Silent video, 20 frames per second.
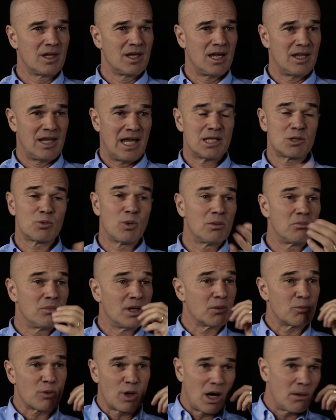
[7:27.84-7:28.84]
And that's one
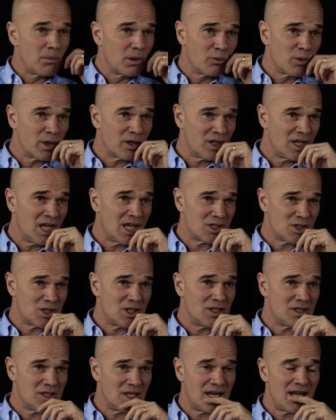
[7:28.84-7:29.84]
big problem with
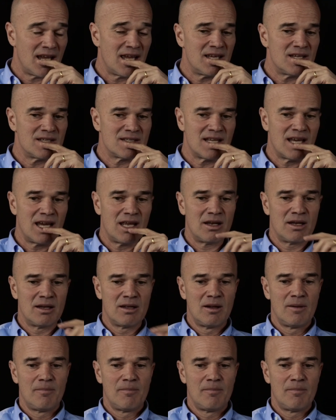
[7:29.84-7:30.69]
ESG today, is that